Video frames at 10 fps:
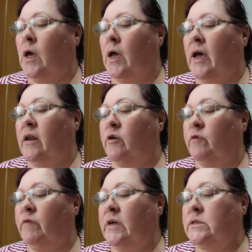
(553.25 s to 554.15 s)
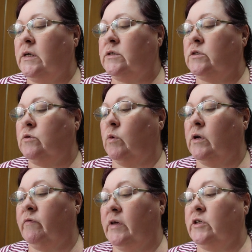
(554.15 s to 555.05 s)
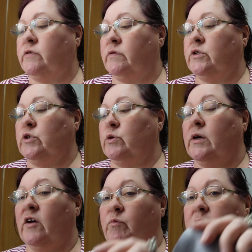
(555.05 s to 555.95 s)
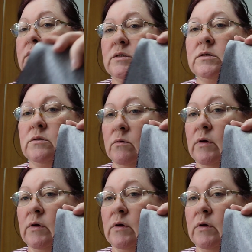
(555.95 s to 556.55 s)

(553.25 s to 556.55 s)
Add interfacing to one of each of the 2 cuff pieces.